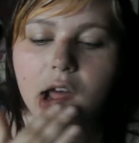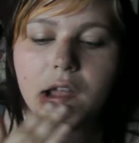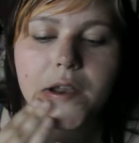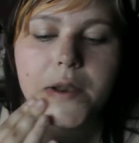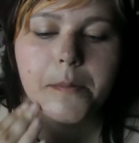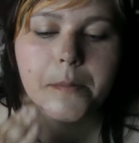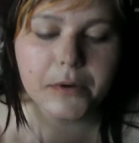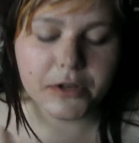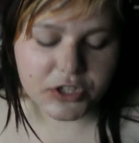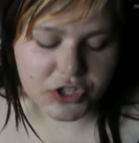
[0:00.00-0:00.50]

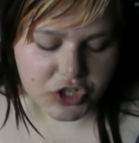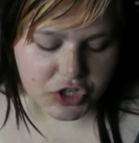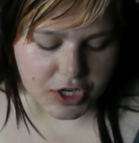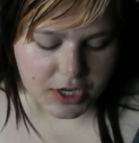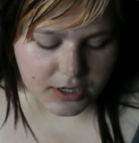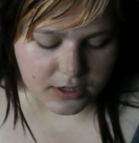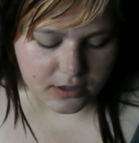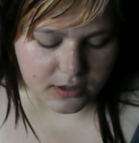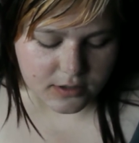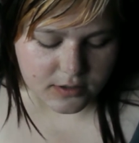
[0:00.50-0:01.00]
under my
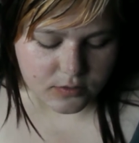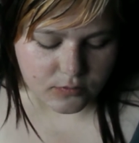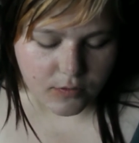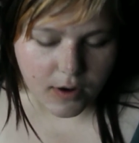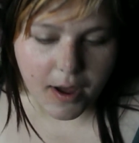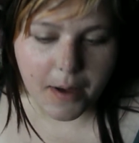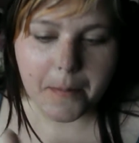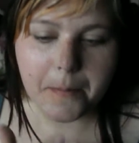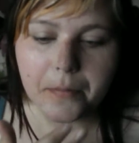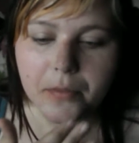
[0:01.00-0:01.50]
chin, because
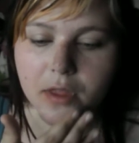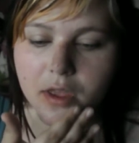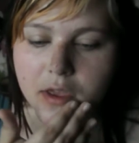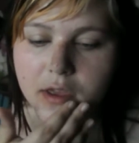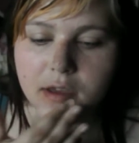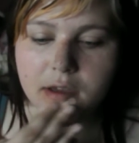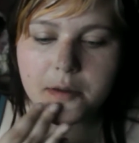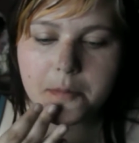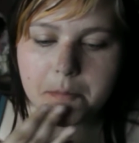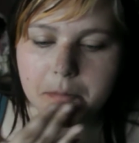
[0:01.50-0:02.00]
around
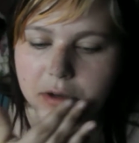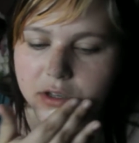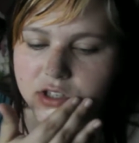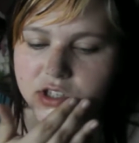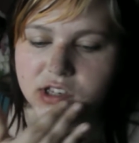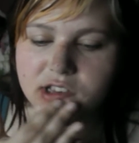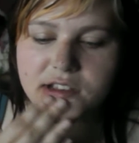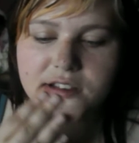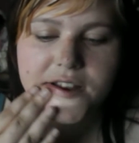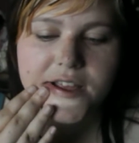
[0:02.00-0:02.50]
my
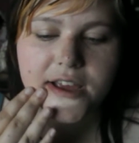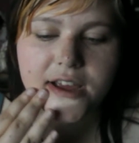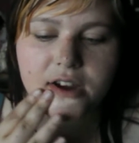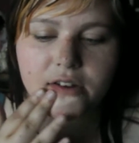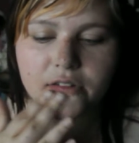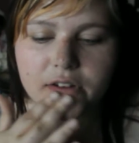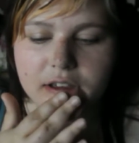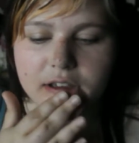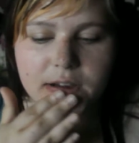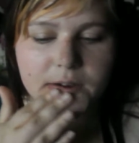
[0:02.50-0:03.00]
chin
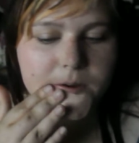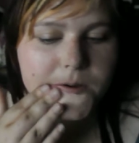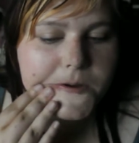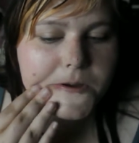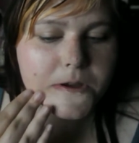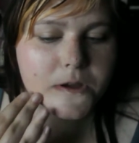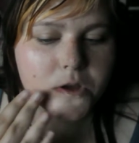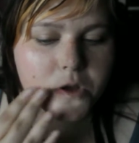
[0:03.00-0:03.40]
area